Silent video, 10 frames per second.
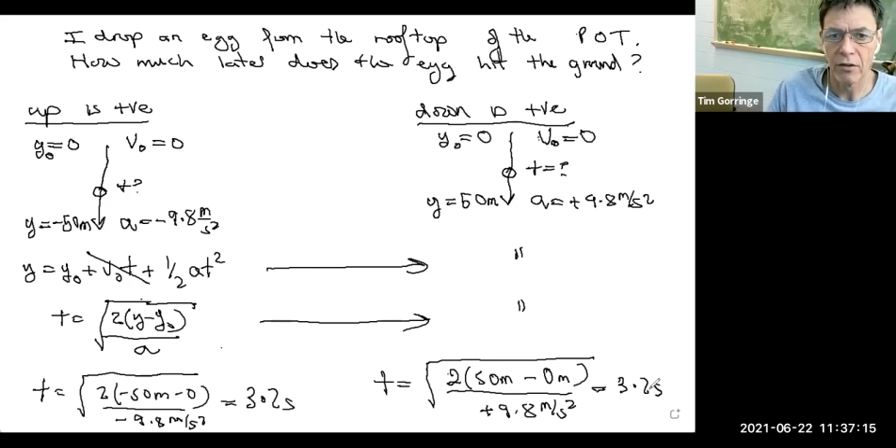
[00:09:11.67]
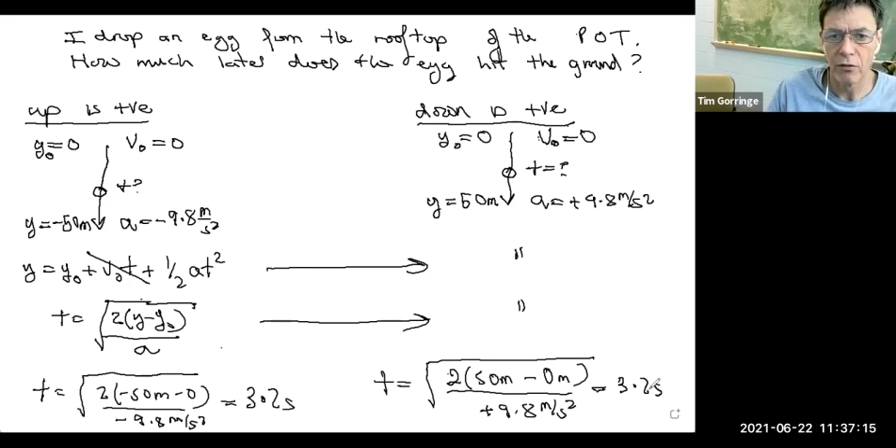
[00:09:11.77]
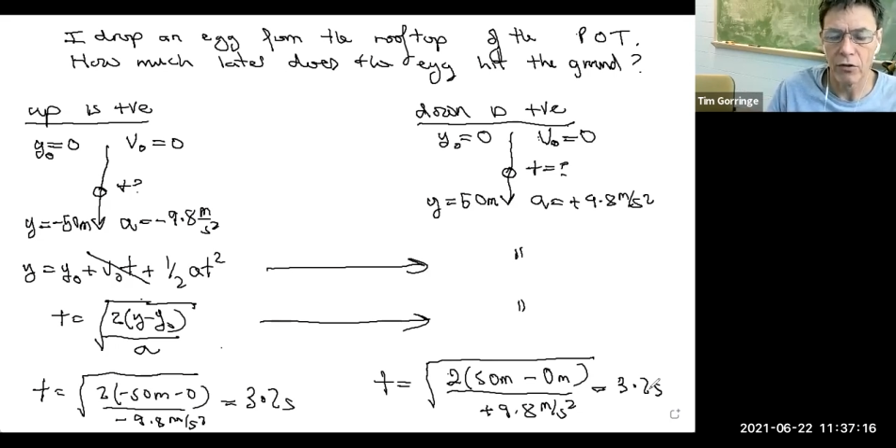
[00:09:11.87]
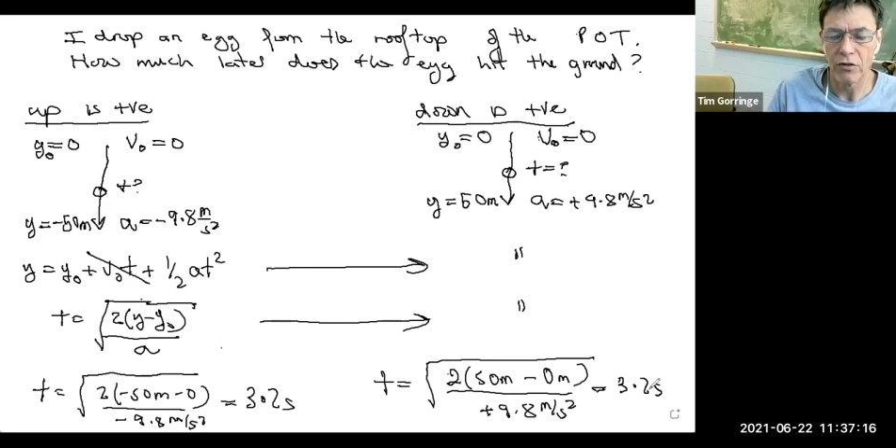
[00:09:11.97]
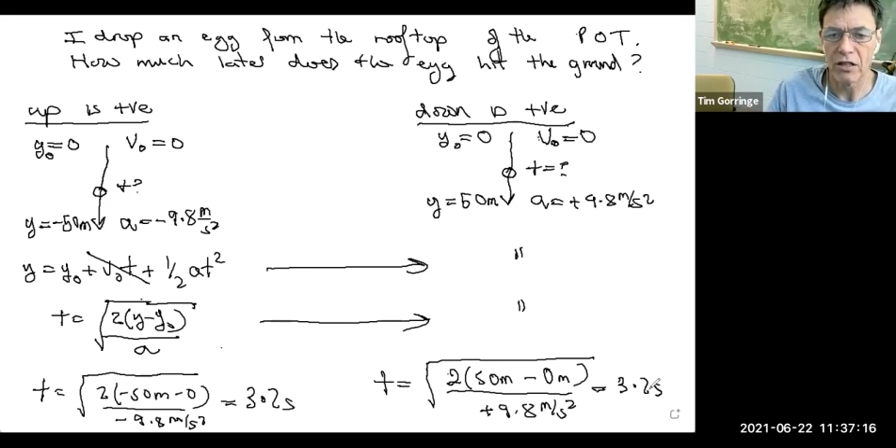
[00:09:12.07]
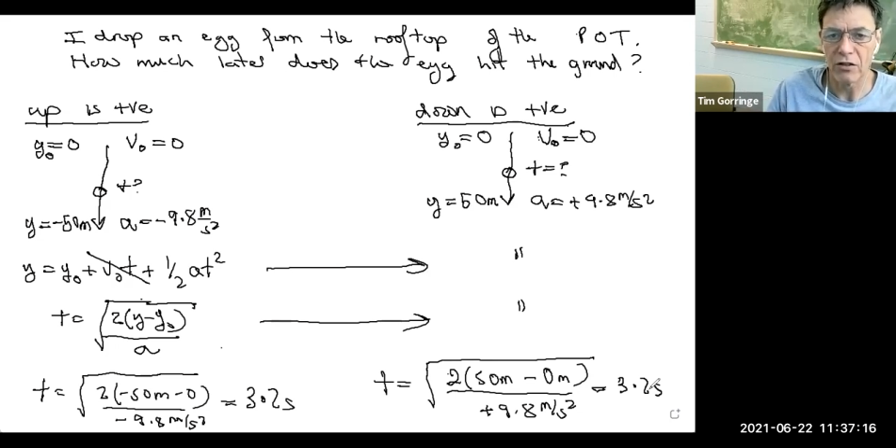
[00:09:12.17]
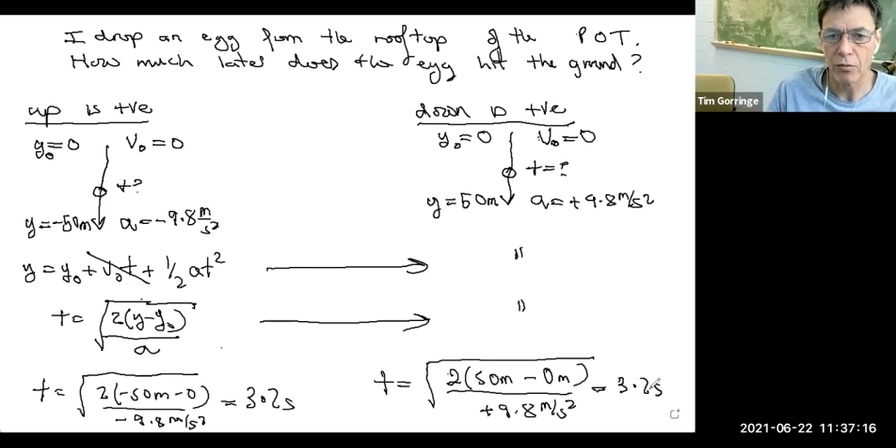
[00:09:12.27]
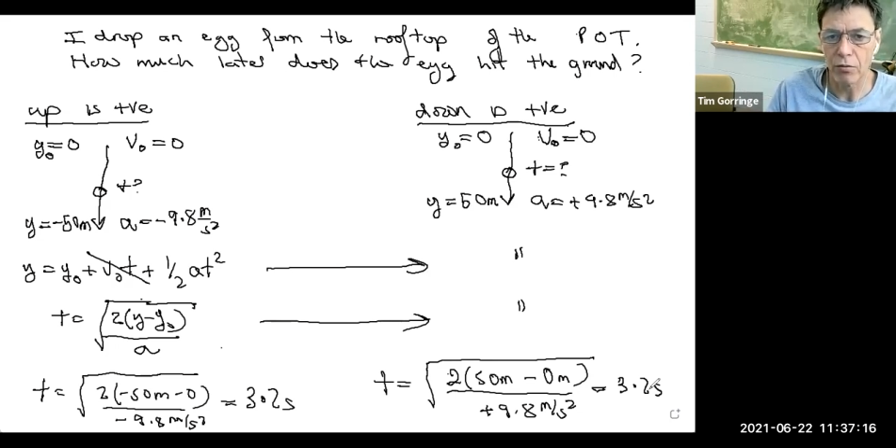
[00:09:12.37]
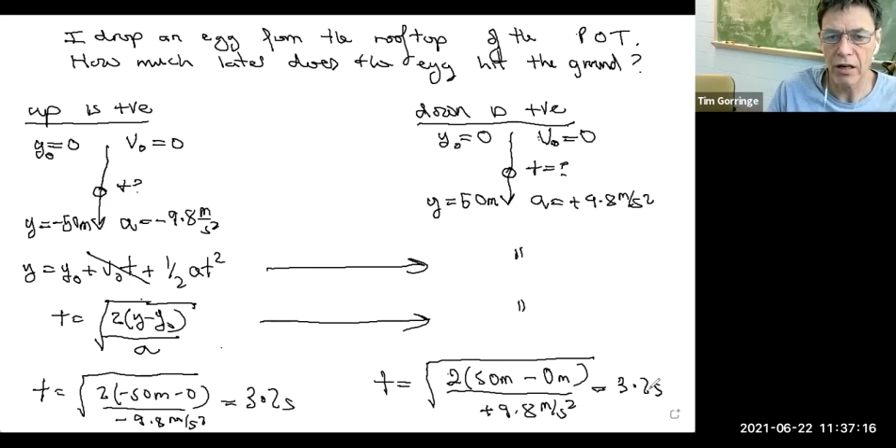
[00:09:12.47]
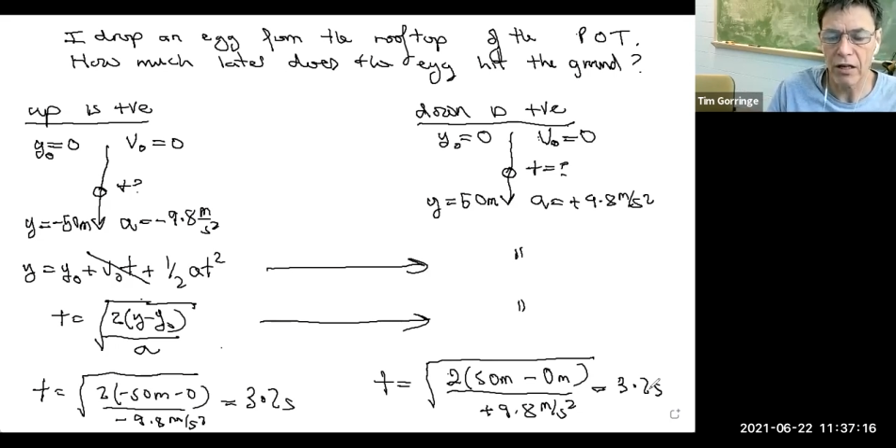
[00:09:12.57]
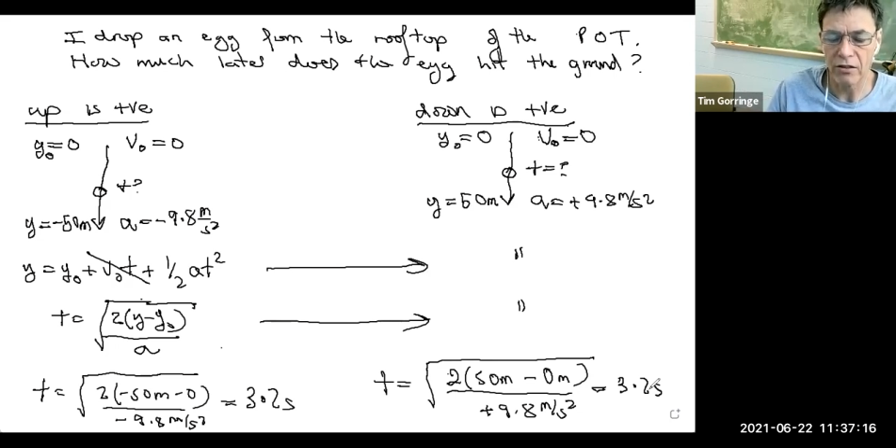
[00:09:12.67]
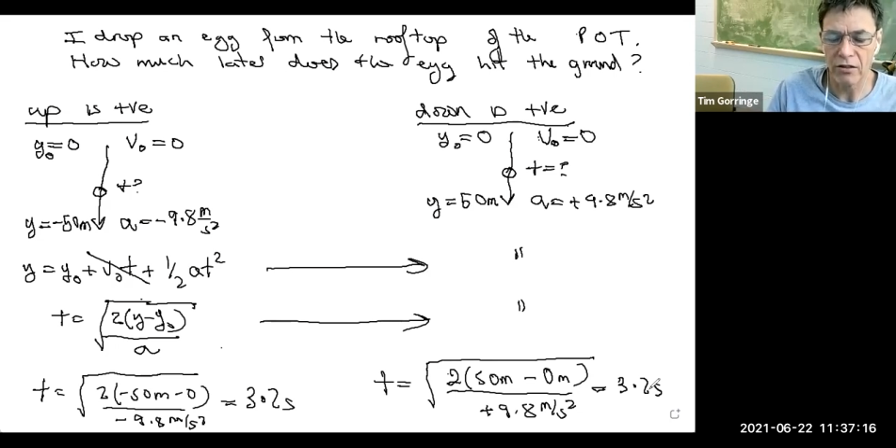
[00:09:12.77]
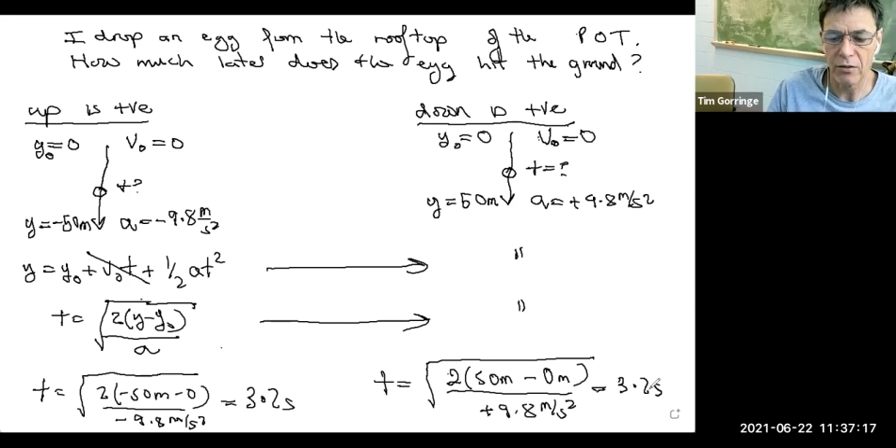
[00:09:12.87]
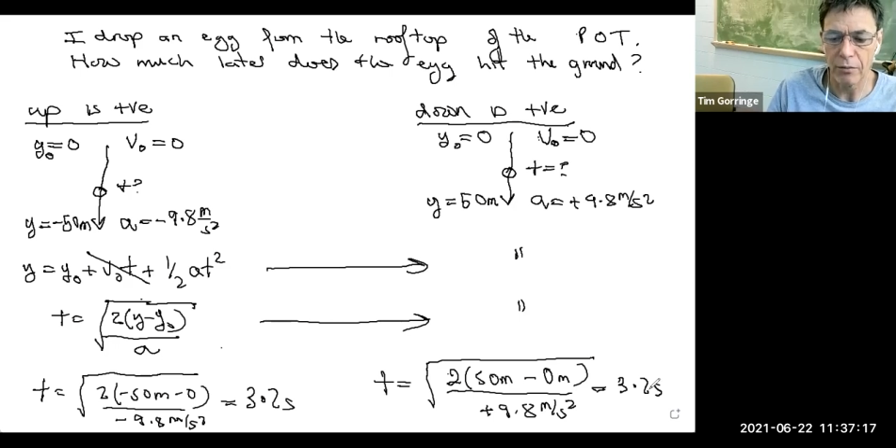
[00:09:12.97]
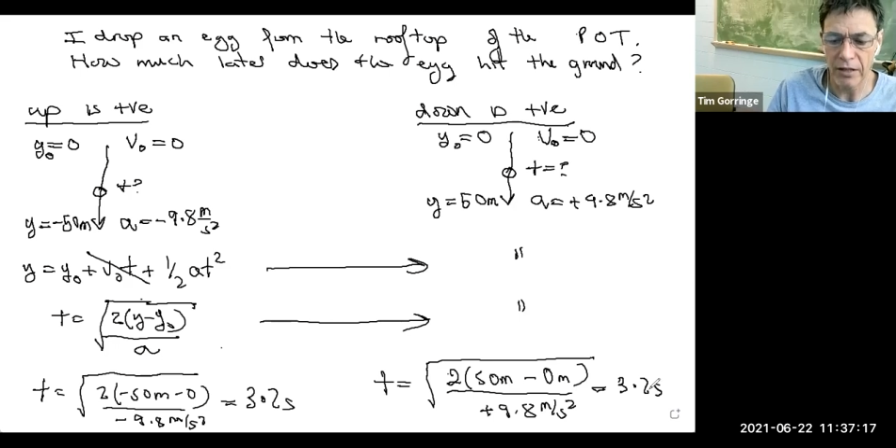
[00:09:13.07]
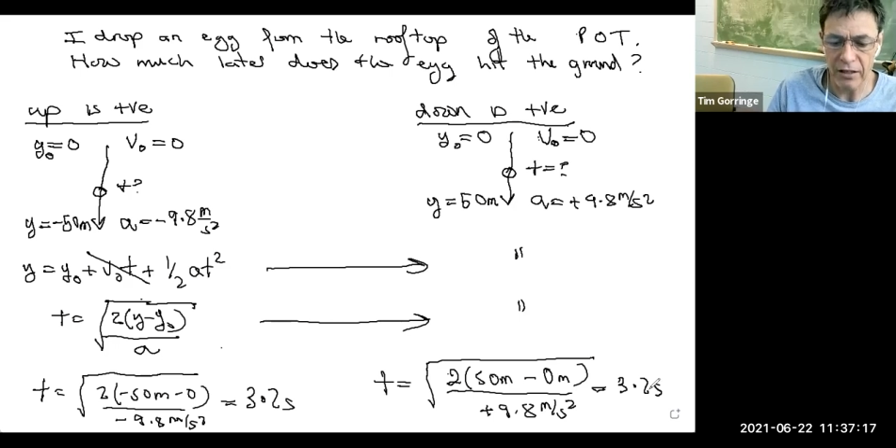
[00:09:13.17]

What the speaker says: was expressed to be